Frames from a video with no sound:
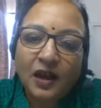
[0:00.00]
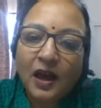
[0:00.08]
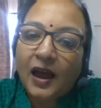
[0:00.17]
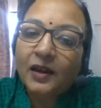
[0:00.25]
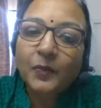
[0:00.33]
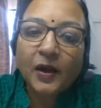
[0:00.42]

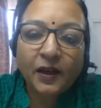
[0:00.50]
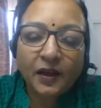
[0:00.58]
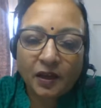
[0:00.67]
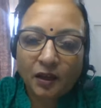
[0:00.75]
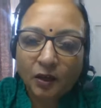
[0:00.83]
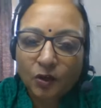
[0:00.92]
and
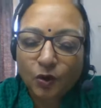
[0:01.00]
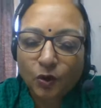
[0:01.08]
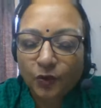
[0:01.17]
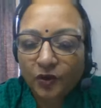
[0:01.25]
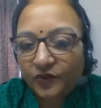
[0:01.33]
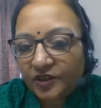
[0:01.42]
my
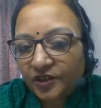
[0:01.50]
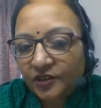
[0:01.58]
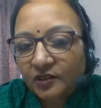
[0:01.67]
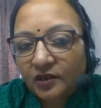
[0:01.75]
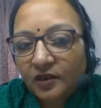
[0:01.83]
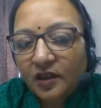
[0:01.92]
profession
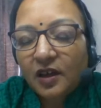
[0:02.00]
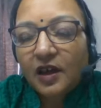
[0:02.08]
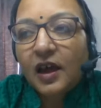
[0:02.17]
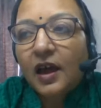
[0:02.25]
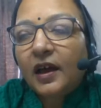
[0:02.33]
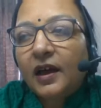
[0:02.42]

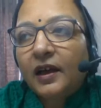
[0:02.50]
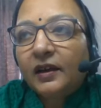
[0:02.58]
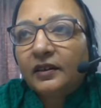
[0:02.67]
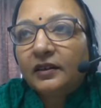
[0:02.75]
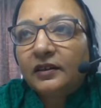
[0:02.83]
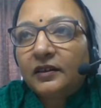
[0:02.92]

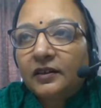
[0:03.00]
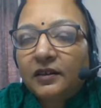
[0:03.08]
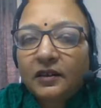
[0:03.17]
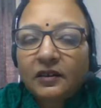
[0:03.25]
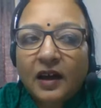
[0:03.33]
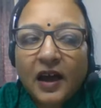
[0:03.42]
and
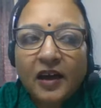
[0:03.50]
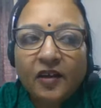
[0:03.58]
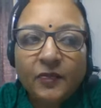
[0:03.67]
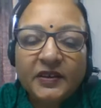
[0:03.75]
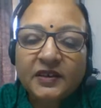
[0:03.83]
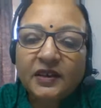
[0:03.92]
uh, i
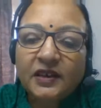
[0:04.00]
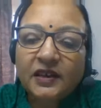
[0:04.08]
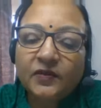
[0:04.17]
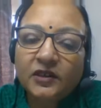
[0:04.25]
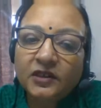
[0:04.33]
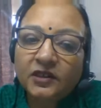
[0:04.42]
have basically
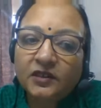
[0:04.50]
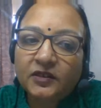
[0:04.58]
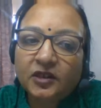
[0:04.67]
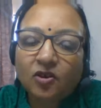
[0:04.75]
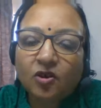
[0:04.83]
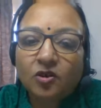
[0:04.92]
worked
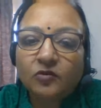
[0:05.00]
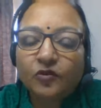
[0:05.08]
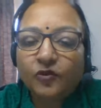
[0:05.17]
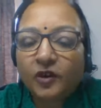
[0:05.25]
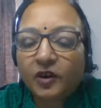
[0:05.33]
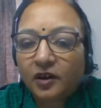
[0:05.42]
with a lot of
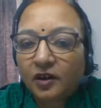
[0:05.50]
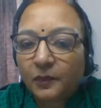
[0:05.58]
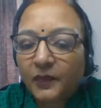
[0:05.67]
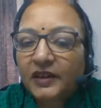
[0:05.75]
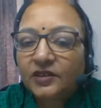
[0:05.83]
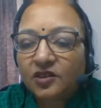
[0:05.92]
uh,
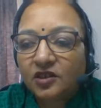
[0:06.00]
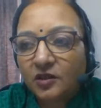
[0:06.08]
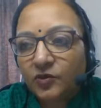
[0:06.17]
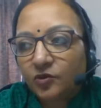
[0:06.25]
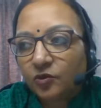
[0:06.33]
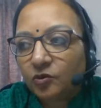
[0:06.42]
mainstream
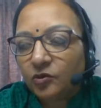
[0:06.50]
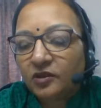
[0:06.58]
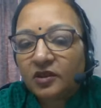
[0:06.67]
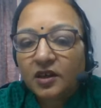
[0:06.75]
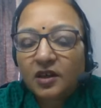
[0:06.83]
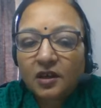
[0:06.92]

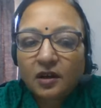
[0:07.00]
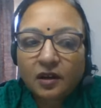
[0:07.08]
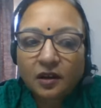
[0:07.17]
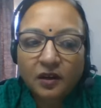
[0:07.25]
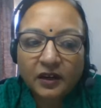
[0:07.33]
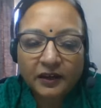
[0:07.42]
schools
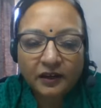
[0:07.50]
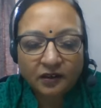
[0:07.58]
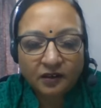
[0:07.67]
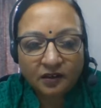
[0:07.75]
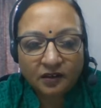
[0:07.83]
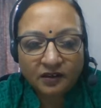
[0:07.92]
uh, in
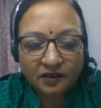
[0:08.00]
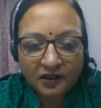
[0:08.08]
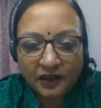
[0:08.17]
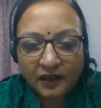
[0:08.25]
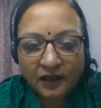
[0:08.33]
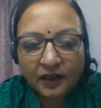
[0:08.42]

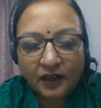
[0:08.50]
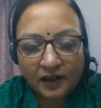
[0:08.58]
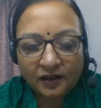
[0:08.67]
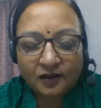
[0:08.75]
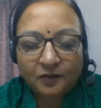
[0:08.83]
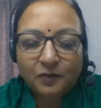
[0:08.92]
delhi
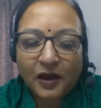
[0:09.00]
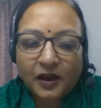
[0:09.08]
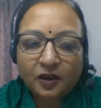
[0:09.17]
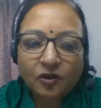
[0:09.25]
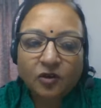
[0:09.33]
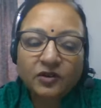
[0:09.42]
and
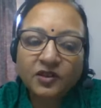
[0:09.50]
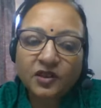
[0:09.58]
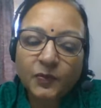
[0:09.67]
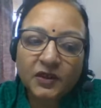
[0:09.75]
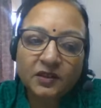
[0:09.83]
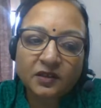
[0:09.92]
bangalore
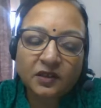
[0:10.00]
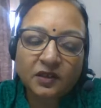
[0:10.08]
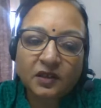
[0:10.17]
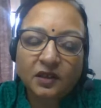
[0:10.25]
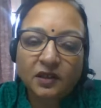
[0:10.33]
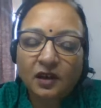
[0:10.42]

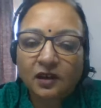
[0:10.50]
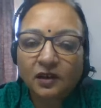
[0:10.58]
cbsc